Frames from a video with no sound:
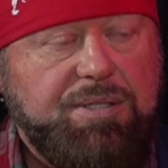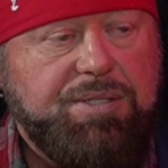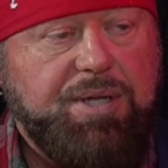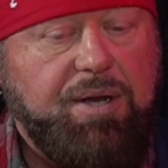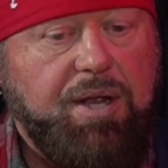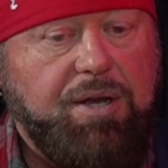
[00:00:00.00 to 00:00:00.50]

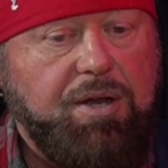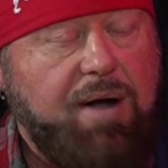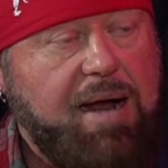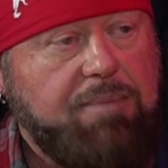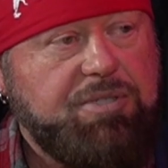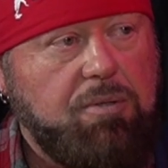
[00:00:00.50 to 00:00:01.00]
And you're
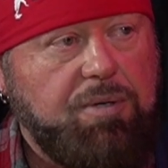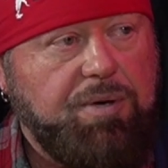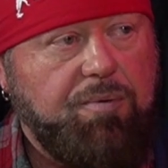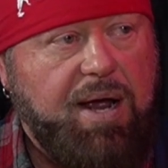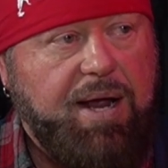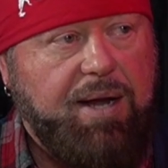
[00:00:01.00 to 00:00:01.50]
absolutely
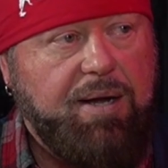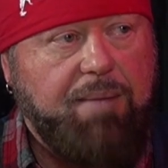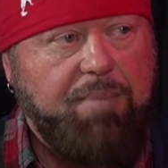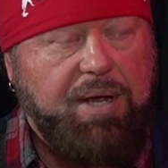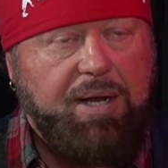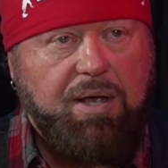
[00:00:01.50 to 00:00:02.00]
right. I
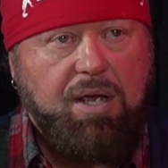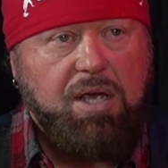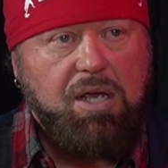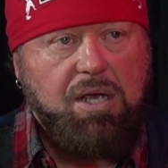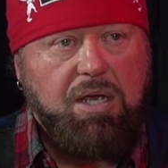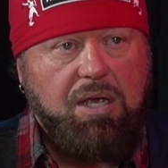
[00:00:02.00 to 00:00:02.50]
mean,
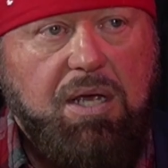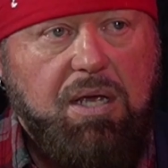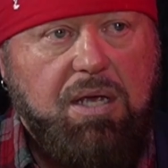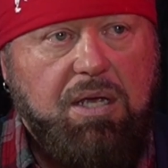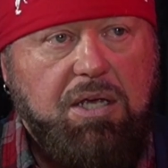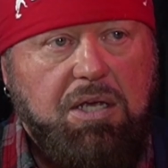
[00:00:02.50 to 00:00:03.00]

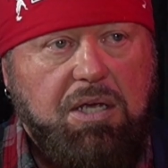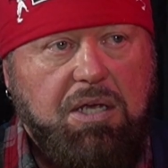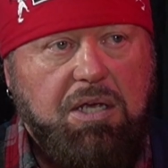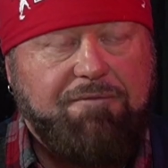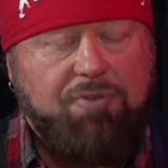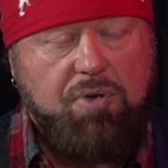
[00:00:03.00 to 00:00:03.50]

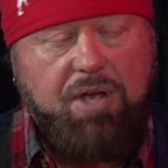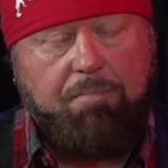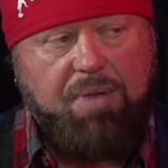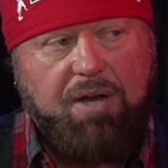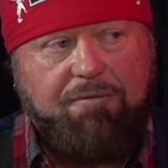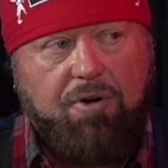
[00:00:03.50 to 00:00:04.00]
if you get a
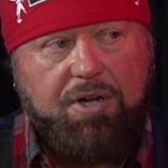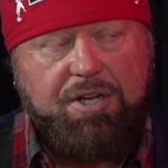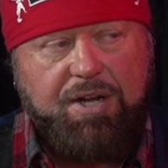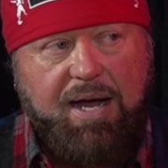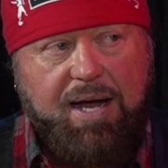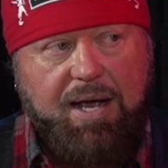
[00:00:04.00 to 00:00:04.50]
big verdict
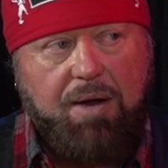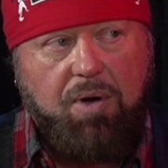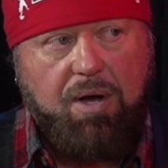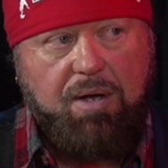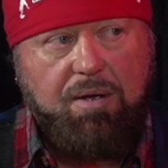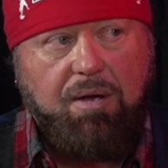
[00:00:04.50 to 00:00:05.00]
in
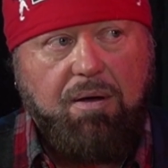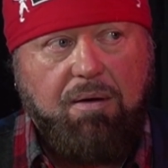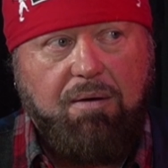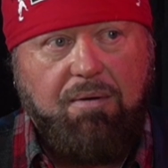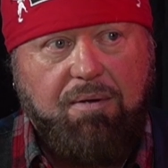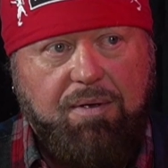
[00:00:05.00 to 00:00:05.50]
Iowa,
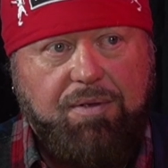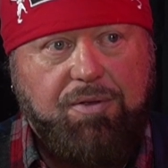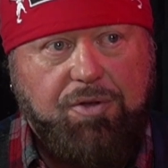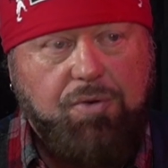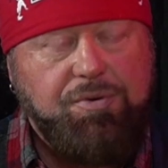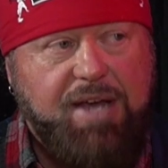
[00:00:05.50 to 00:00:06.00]

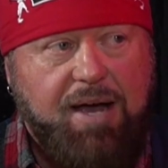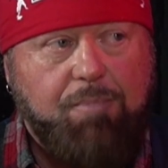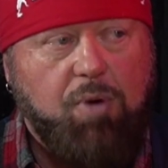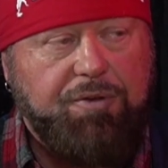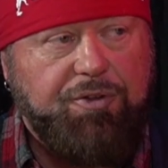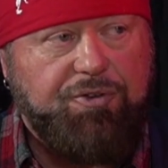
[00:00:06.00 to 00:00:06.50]
you damn
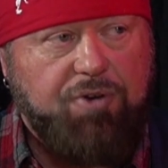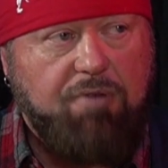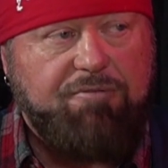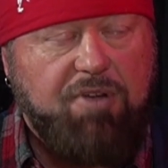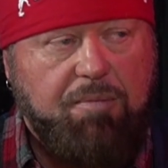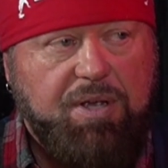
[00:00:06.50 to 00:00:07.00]
well
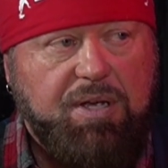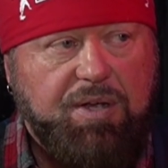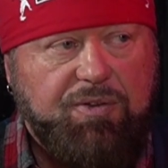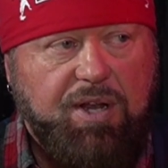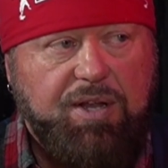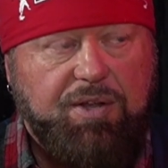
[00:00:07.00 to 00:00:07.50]
deserved it,
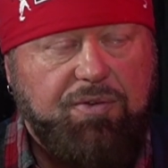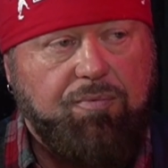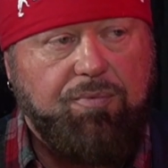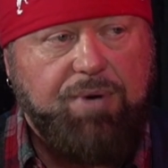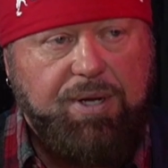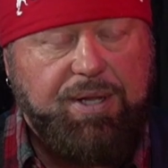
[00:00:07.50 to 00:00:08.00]
because it is
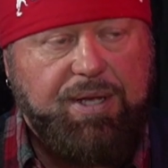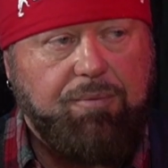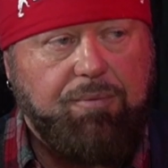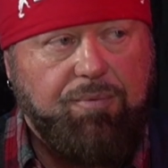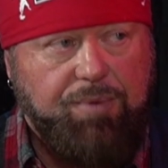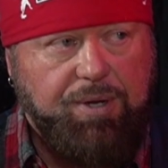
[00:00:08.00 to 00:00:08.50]
really,
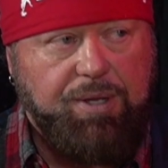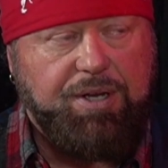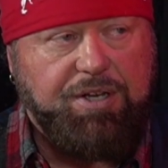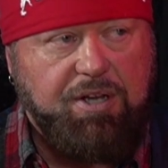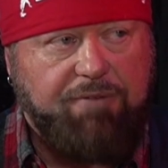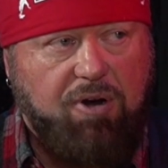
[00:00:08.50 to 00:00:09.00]
really
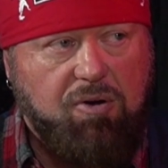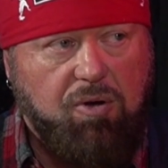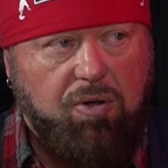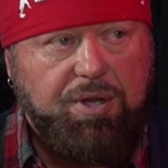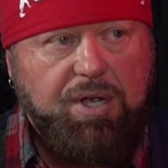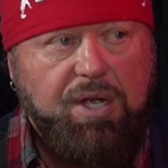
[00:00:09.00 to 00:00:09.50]

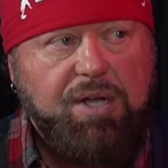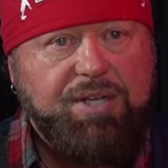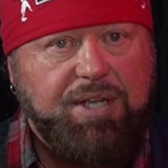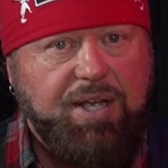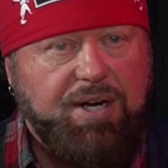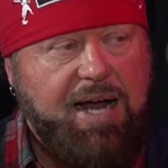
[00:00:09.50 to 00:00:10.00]
difficult to
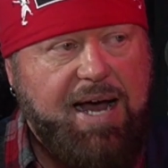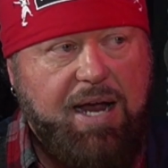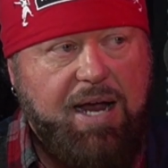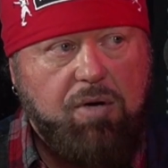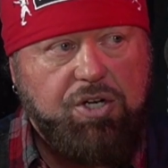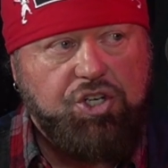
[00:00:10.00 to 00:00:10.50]
get an
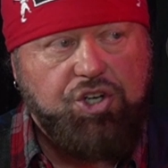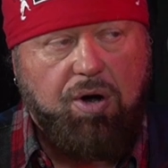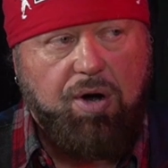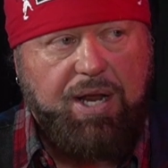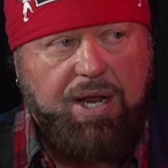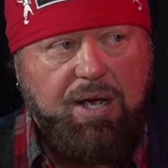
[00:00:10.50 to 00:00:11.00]
Iowa
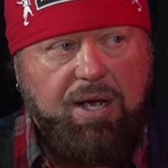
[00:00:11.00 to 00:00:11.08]
jury